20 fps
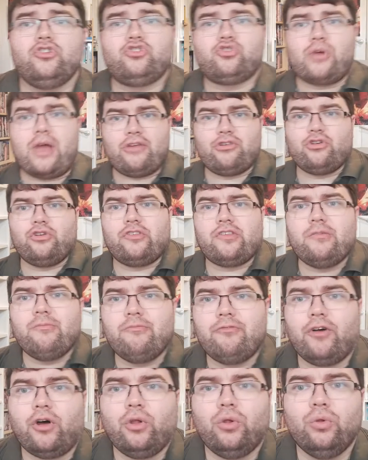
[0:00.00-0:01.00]
treasures
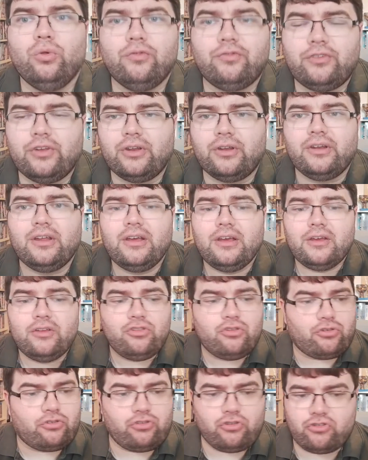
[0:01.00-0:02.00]
involved, and
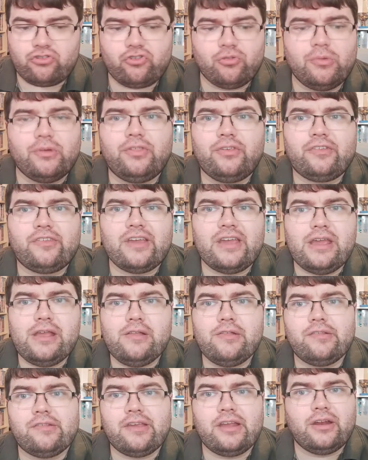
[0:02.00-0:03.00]
just some of the
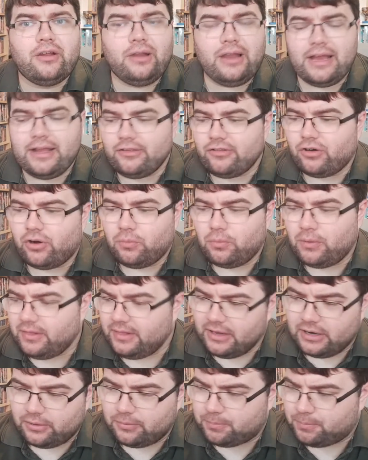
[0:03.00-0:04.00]
scenes, later on with,
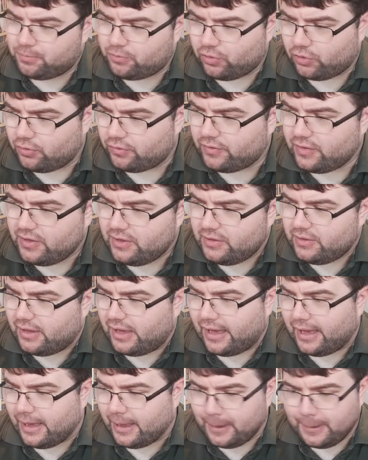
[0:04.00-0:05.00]
sort
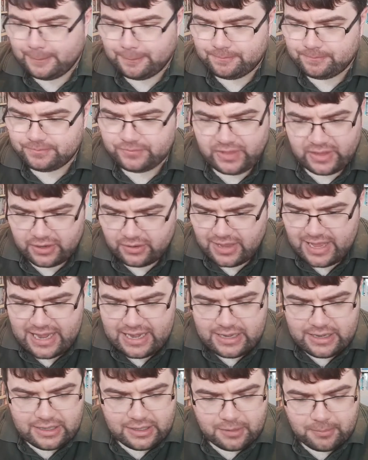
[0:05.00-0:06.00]
of,
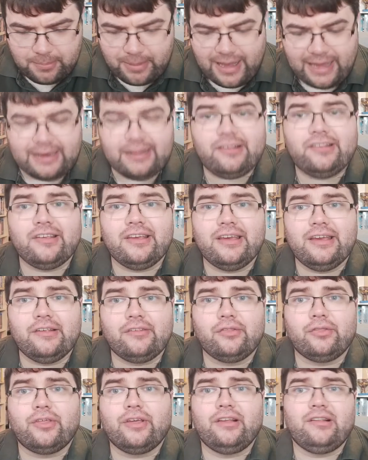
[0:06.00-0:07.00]
Indian palaces
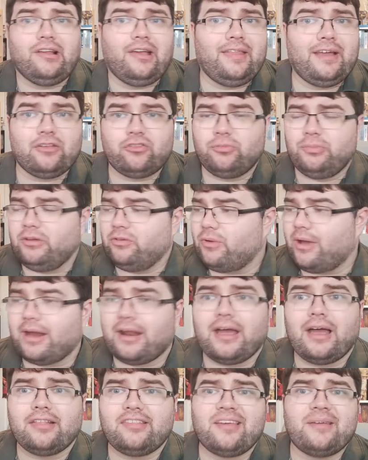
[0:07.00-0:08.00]
and things like that, something right
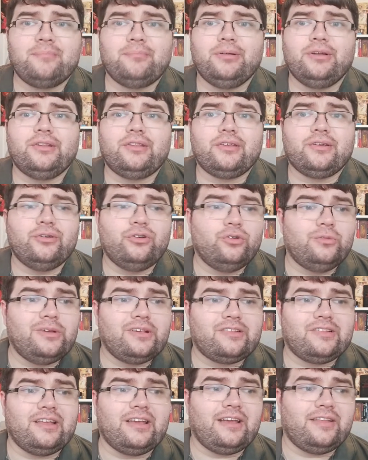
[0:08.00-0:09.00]
out of Temple of Doom,
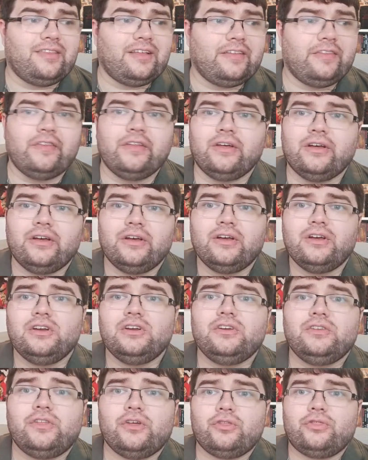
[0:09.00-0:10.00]
isn't it? And then
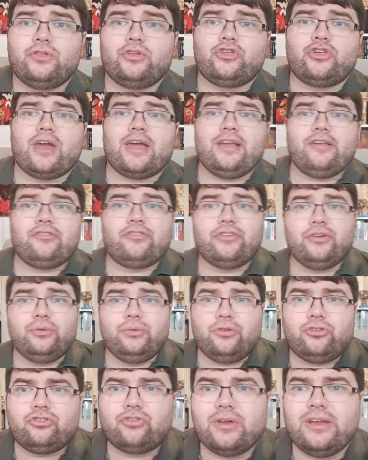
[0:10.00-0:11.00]
the chase through
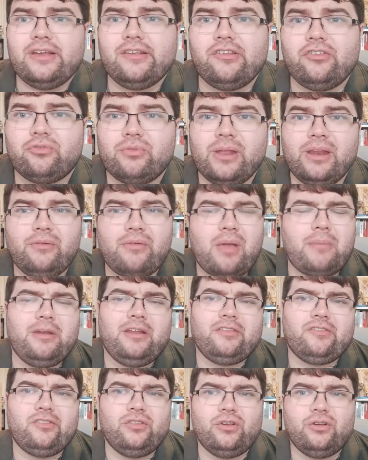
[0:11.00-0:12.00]
the streets is really
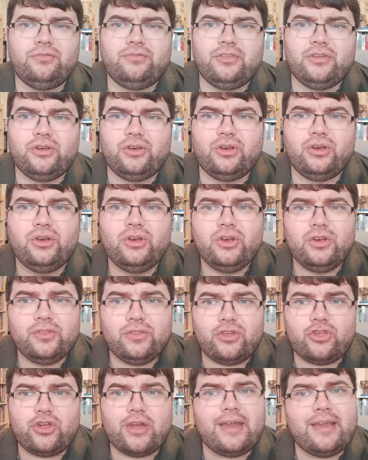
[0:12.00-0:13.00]
reminiscent of the
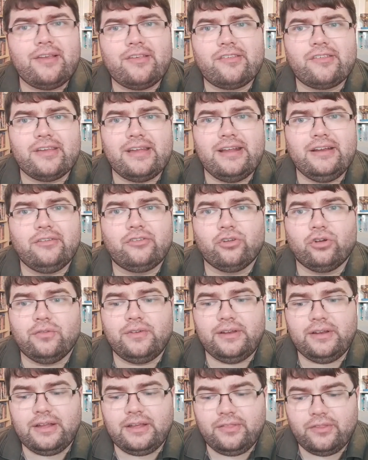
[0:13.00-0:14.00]
chase scene sort of
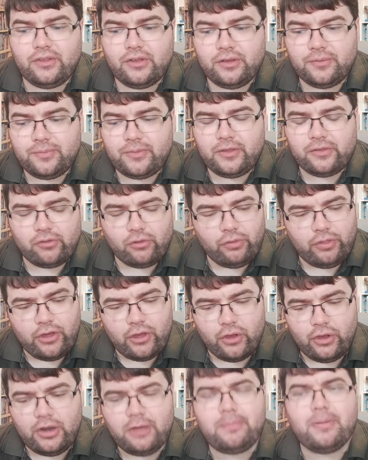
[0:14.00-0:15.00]
in the
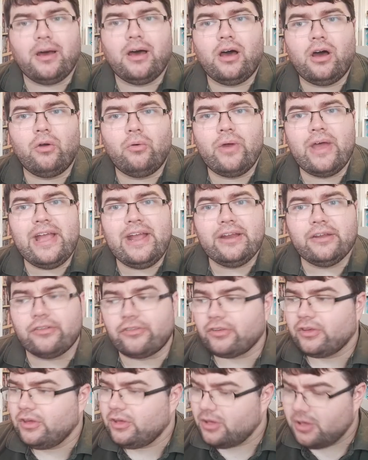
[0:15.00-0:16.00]
early part of Raiders.